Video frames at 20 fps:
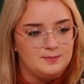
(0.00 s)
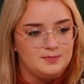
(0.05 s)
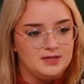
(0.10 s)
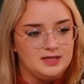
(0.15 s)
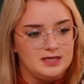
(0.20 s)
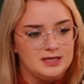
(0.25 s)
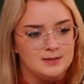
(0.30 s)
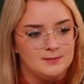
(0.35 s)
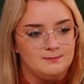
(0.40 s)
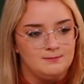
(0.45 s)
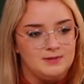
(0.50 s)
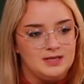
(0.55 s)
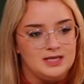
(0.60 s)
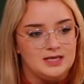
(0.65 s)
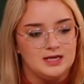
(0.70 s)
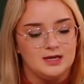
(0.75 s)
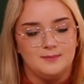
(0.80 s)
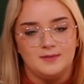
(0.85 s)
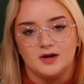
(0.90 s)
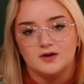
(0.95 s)
be me
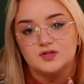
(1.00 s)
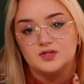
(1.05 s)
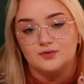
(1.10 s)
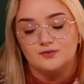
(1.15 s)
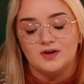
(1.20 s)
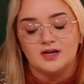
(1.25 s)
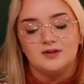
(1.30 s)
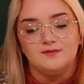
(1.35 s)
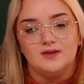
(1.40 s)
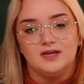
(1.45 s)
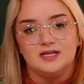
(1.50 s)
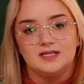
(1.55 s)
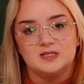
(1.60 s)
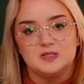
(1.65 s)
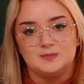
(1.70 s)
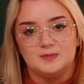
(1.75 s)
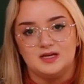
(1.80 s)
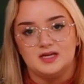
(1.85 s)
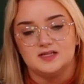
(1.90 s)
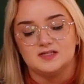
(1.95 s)
about to renovate a
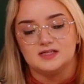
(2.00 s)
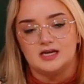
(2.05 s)
space,